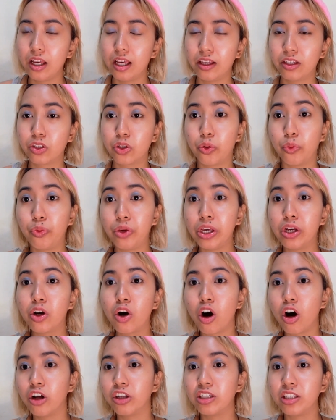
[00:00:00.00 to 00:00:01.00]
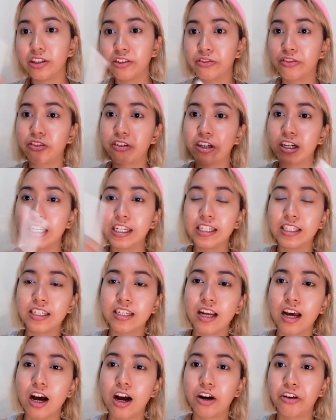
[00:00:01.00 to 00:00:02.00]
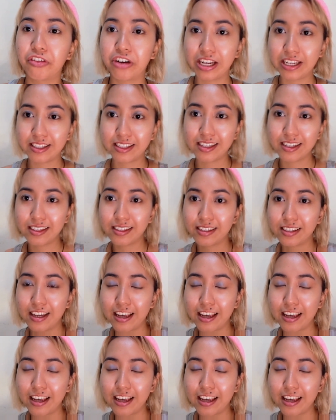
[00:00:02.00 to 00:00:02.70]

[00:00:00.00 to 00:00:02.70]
So we call different races